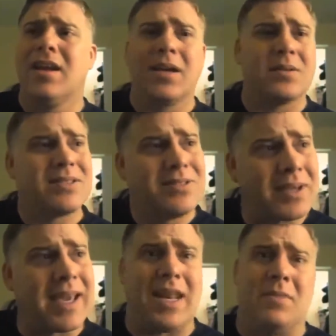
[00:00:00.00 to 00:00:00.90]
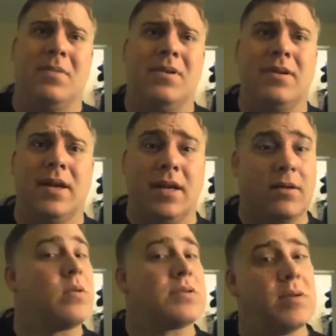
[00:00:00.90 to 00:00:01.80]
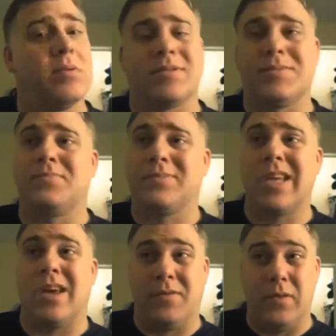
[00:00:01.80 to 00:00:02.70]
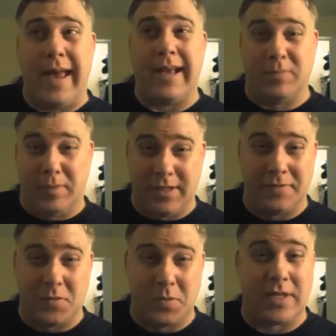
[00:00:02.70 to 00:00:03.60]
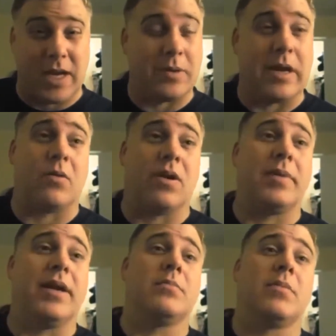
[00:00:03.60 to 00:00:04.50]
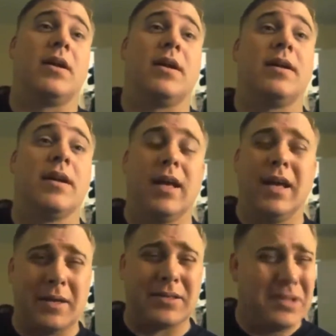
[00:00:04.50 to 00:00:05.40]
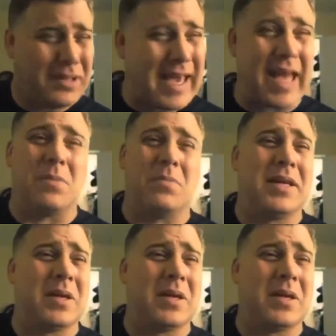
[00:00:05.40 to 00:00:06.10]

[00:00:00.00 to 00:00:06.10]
He goes, look at him. And of course he was saying a few expletives, which I will not repeat, but he goes, look at him.